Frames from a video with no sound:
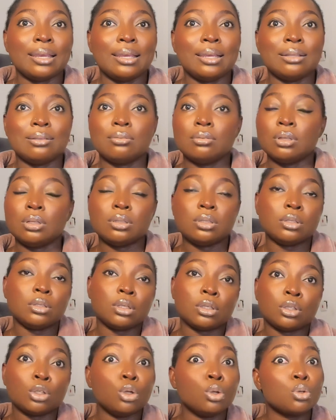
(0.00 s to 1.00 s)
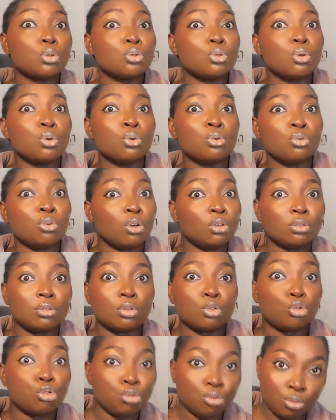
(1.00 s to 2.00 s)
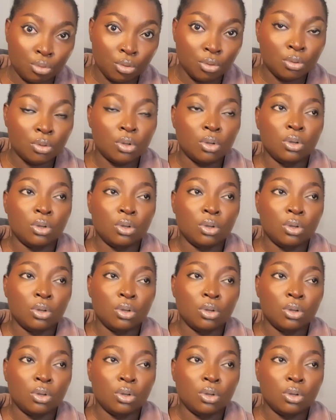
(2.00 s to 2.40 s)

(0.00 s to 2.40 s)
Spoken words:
It looks so not true.